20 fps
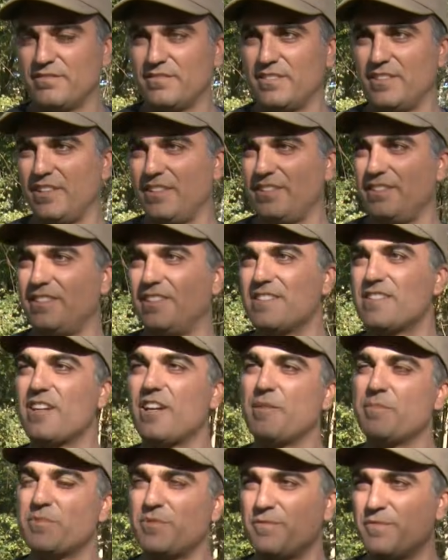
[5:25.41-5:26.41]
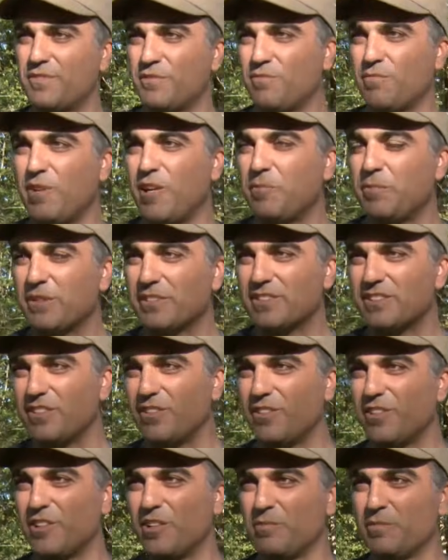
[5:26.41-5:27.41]
the, the types of ceramics that
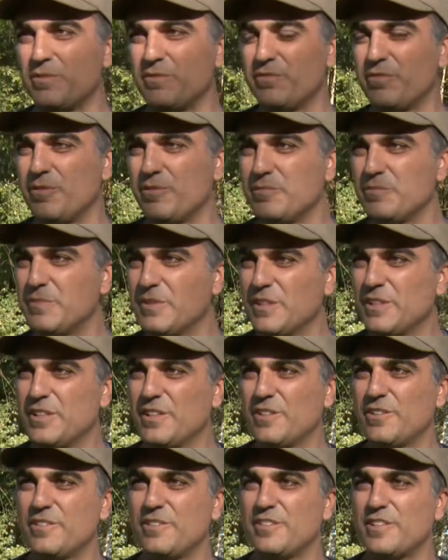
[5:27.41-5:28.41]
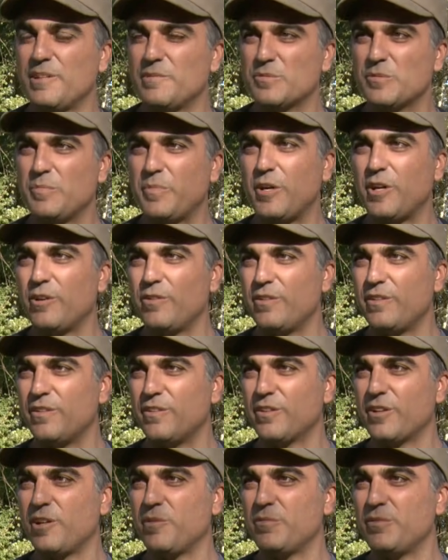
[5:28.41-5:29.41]
are coming from, the types of pottery that
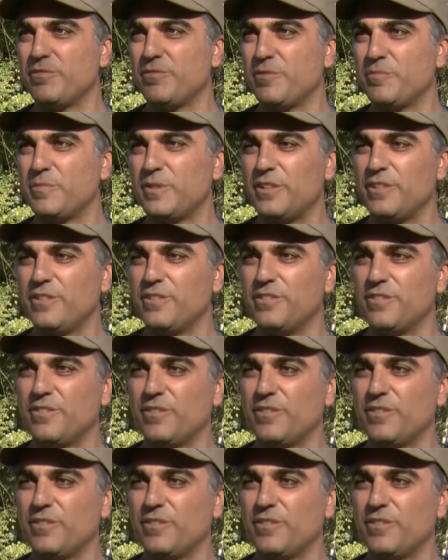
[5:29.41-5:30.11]
are coming from here,